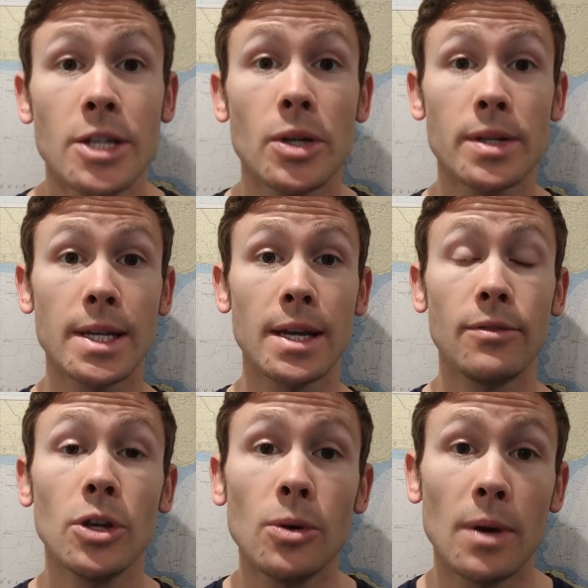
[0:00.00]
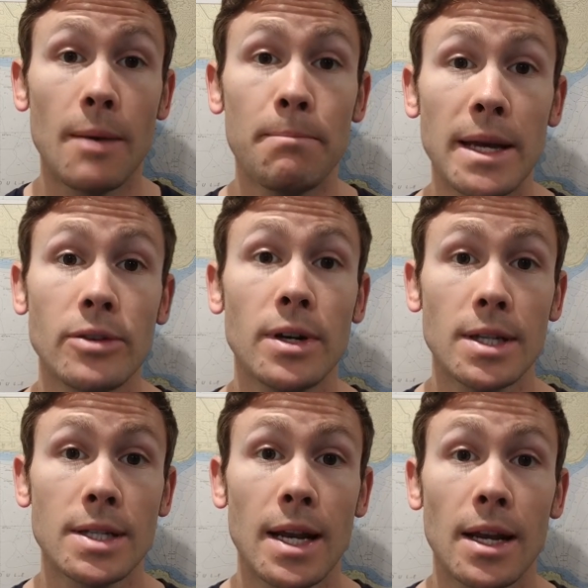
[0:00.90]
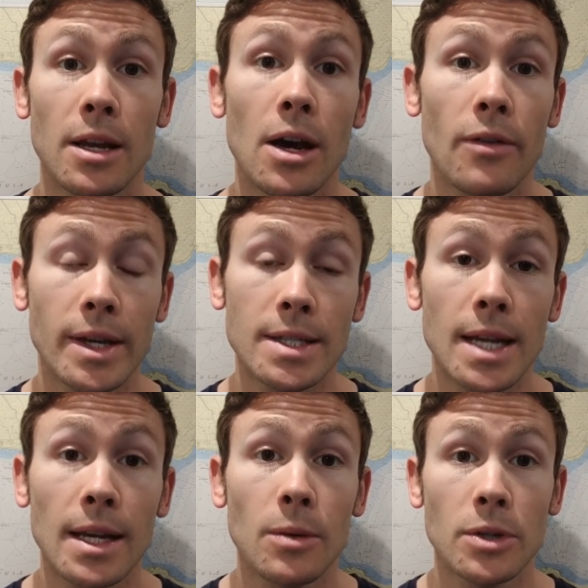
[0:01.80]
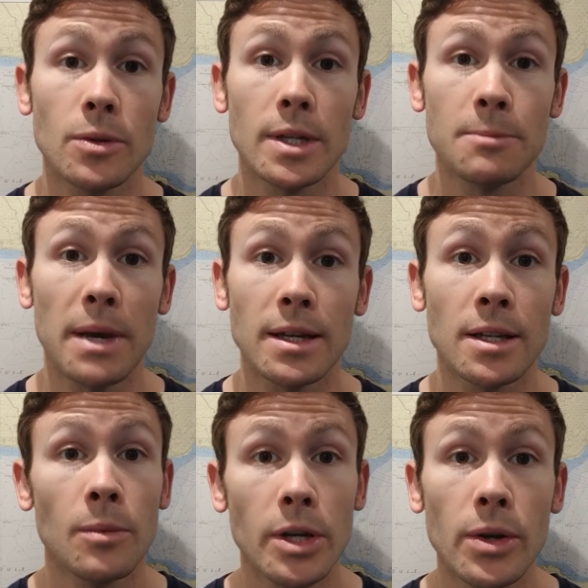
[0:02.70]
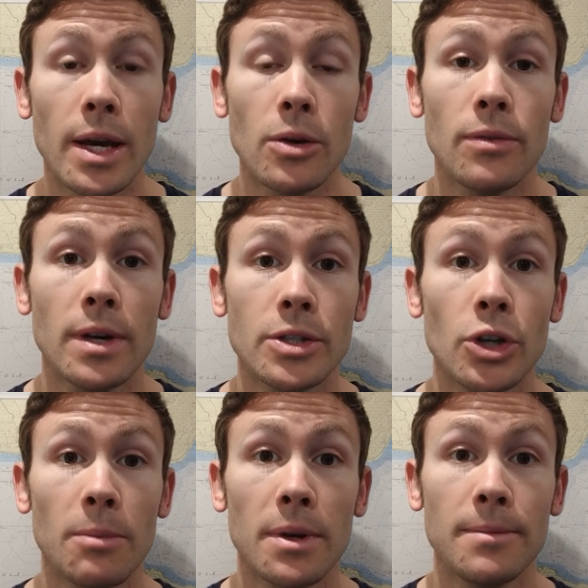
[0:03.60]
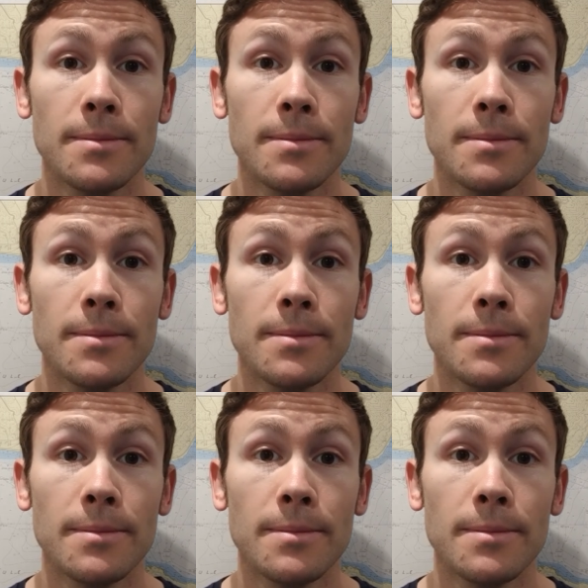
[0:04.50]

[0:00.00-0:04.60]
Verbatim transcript: so as to give you a better understanding of exactly what to expect when you get your first job.